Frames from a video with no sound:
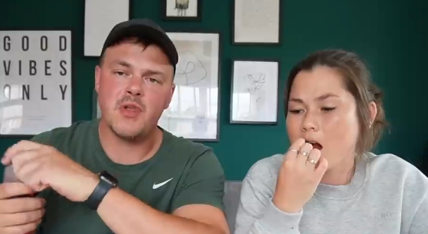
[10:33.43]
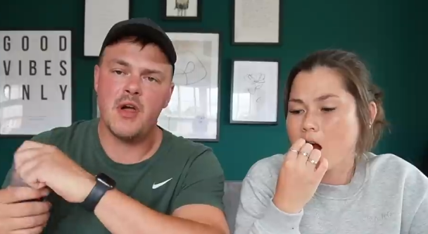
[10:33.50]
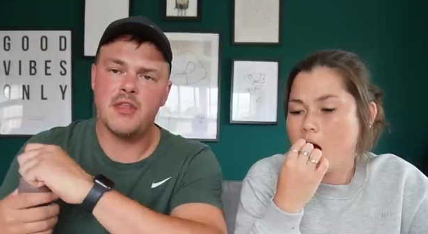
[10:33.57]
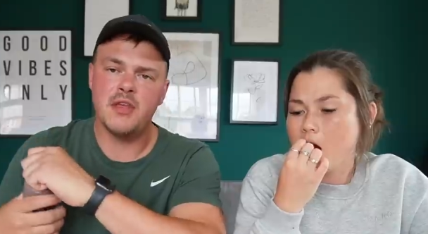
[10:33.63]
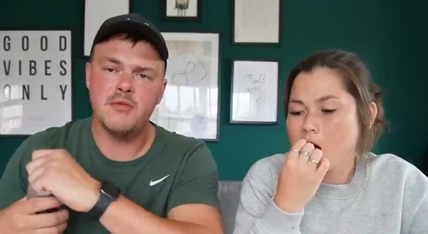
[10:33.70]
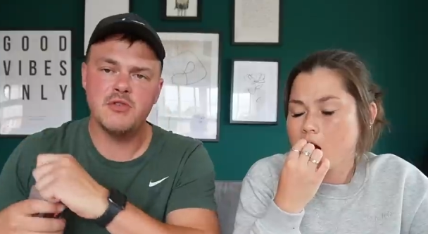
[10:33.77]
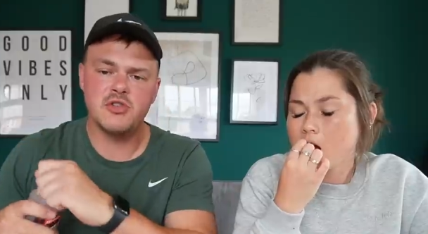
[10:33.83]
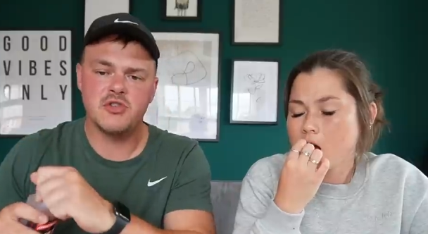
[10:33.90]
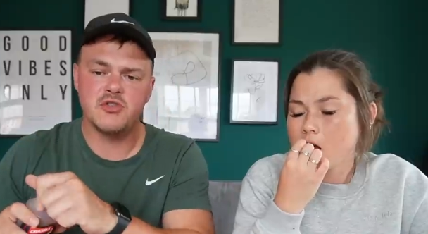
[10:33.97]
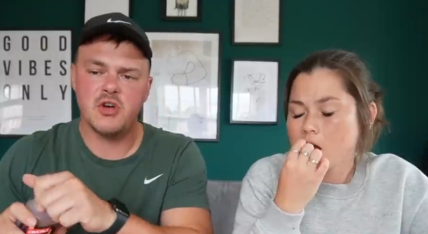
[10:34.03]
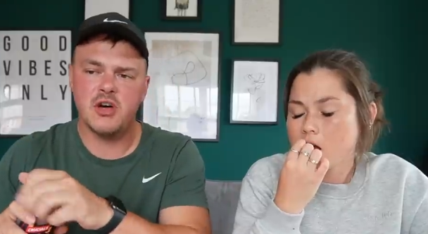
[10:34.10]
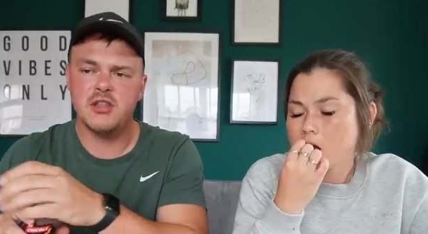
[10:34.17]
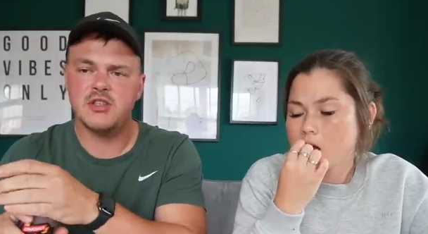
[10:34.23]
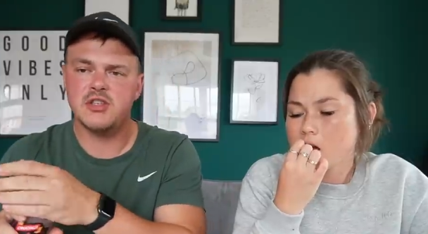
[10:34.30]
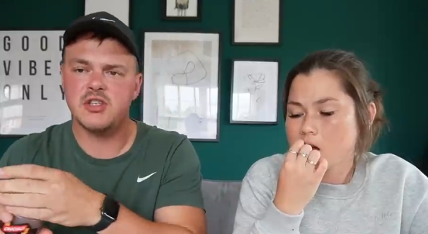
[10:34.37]
Speaker 1: I think we should try
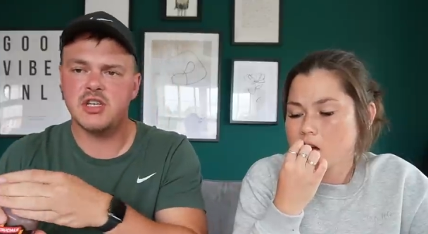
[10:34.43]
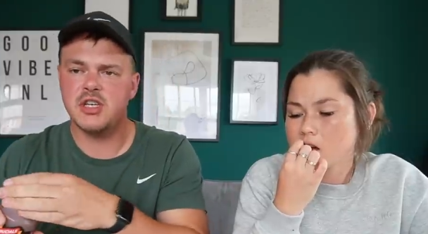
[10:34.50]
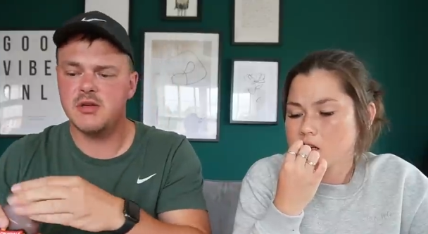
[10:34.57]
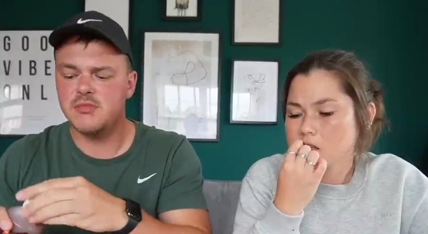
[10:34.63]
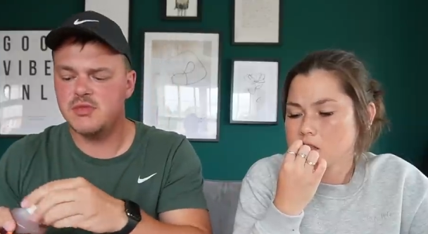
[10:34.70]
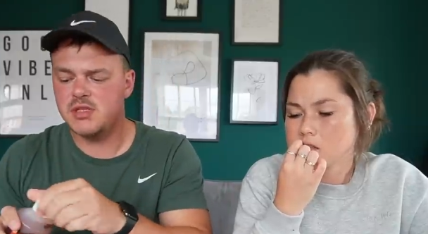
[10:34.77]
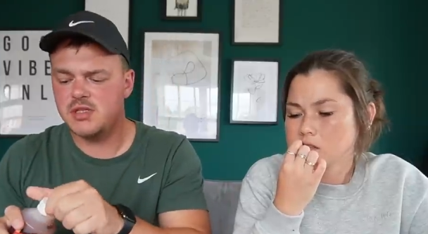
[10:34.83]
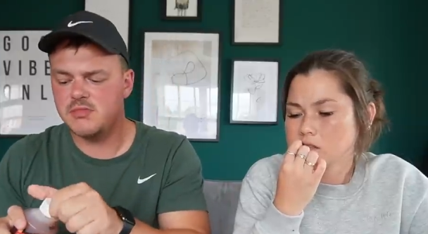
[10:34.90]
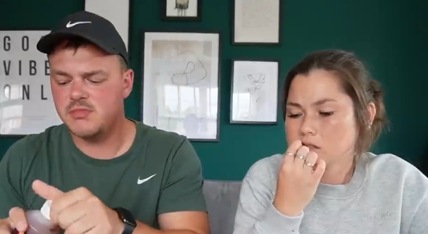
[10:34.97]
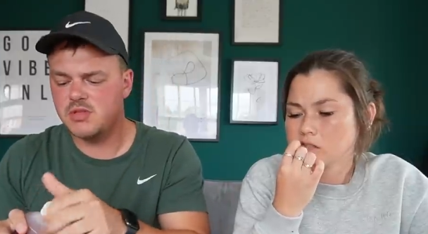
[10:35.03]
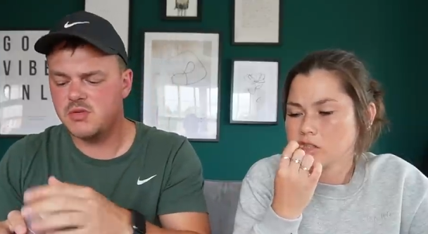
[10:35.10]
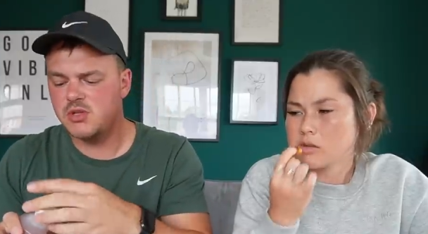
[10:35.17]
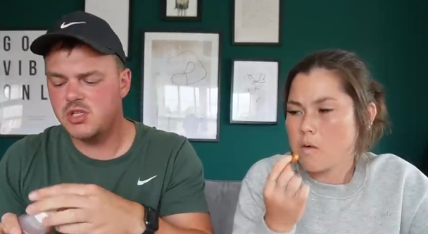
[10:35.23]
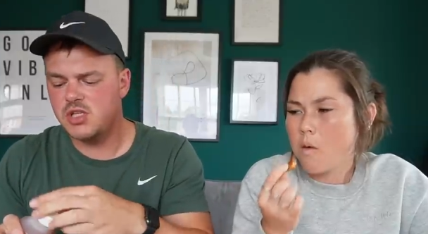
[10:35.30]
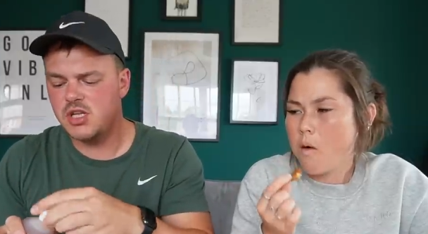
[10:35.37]
this chicken with some
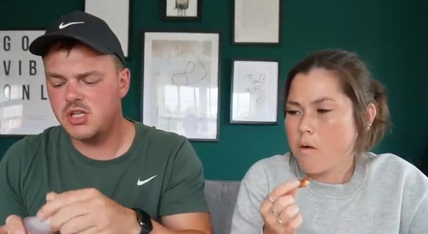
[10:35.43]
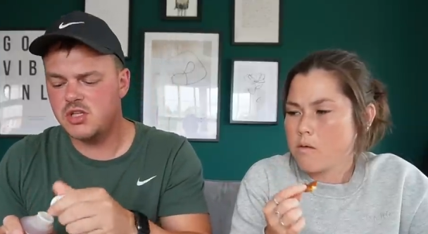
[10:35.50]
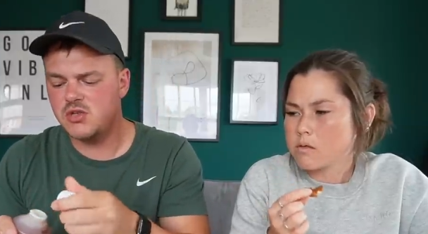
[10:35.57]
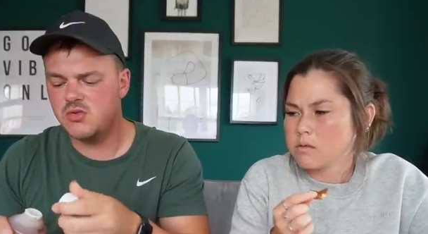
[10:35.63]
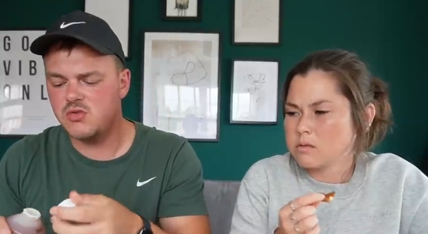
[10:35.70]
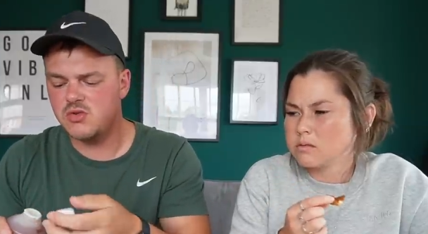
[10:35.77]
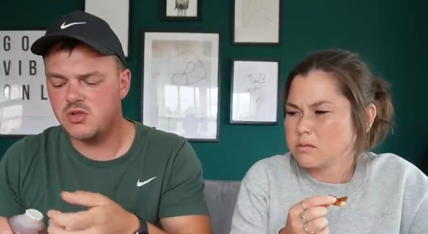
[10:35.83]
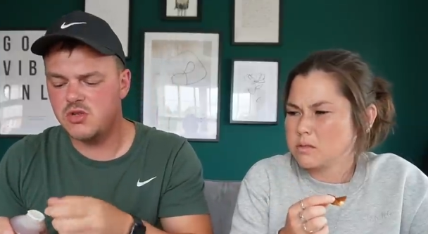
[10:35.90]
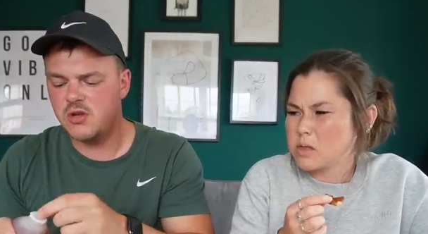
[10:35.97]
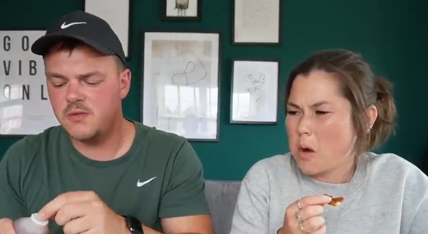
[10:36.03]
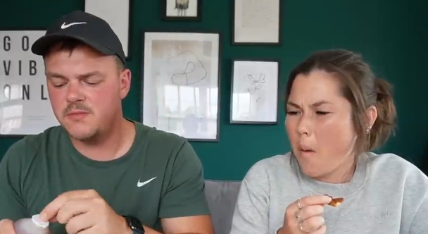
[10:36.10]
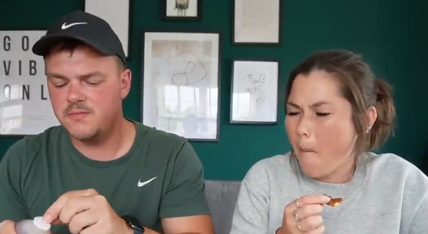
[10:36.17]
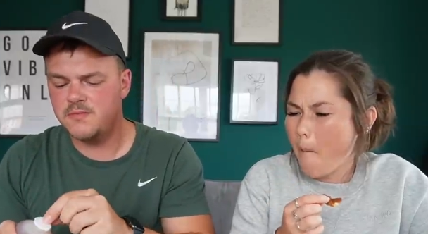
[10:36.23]
sweet chili sauce.